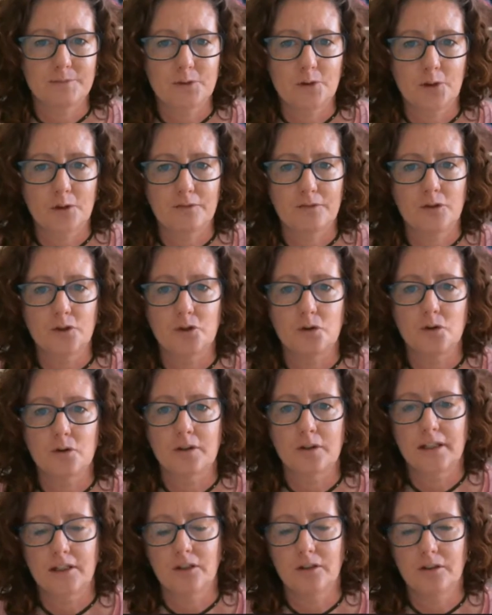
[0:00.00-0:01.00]
So if you're
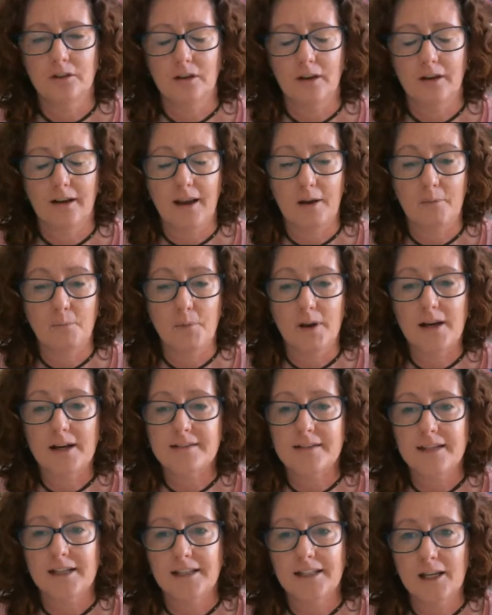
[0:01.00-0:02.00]
talking, and when I
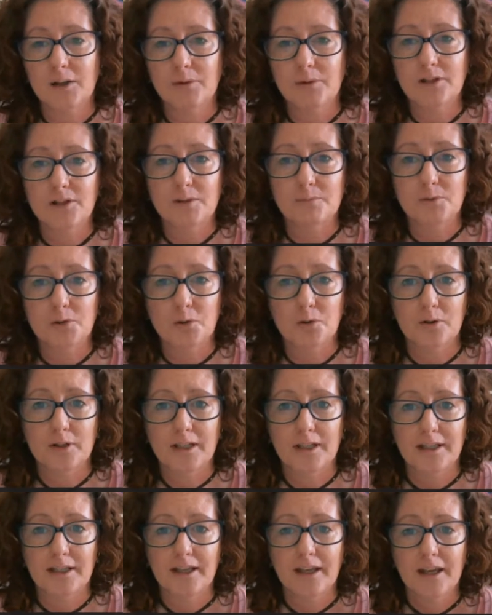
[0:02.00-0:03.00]
say language, I'm
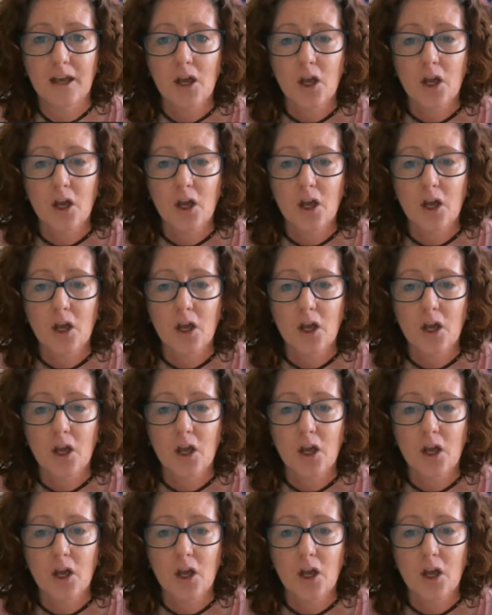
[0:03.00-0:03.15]
talking